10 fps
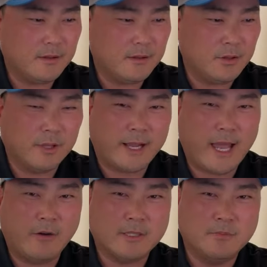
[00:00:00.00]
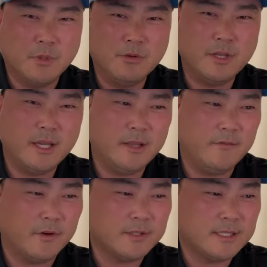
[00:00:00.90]
Do you like how it's
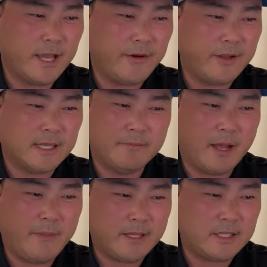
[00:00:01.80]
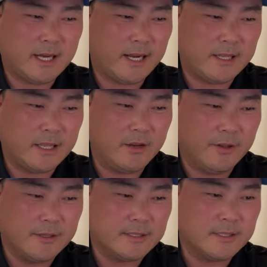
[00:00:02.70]
muted versus the Aries? I'm actually kind of
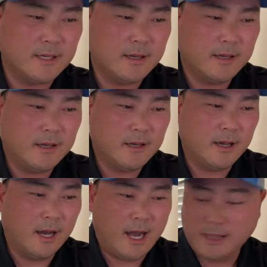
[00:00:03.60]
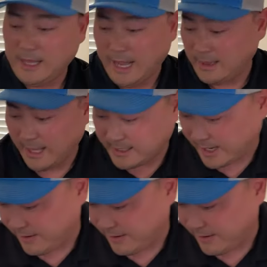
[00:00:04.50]
curious. I like the